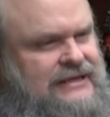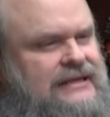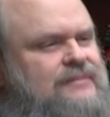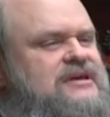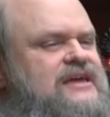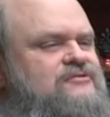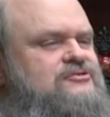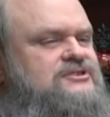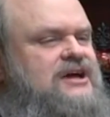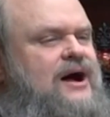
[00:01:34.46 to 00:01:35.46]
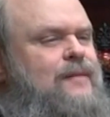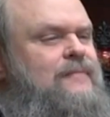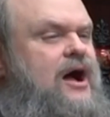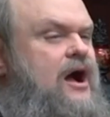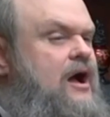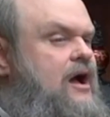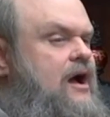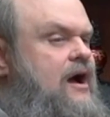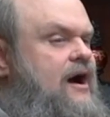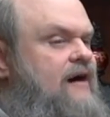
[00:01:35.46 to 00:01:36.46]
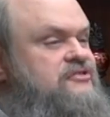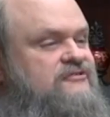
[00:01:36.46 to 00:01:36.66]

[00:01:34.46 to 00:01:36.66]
Let me give you some of